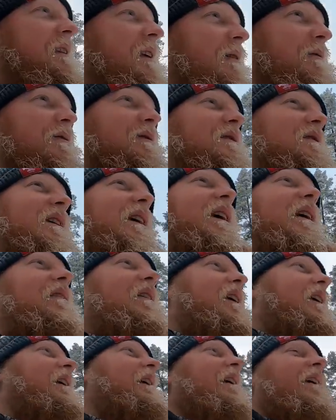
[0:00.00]
that was
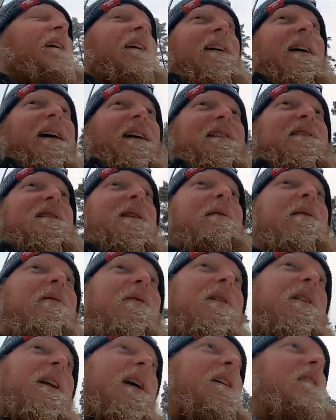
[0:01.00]
scary. And some
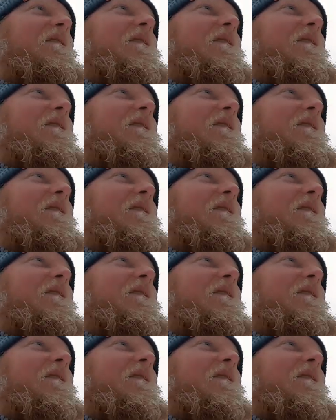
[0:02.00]
of it,